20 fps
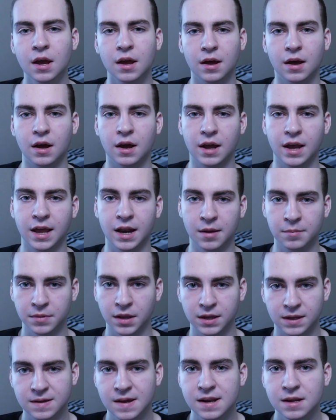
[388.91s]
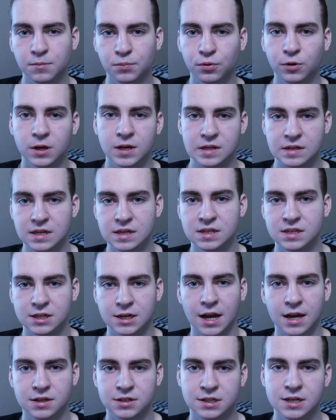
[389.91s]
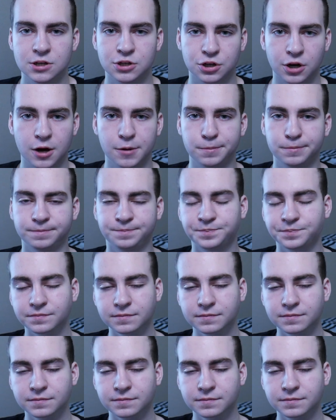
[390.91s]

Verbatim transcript: And I'm like getting pretty decent at C sharp.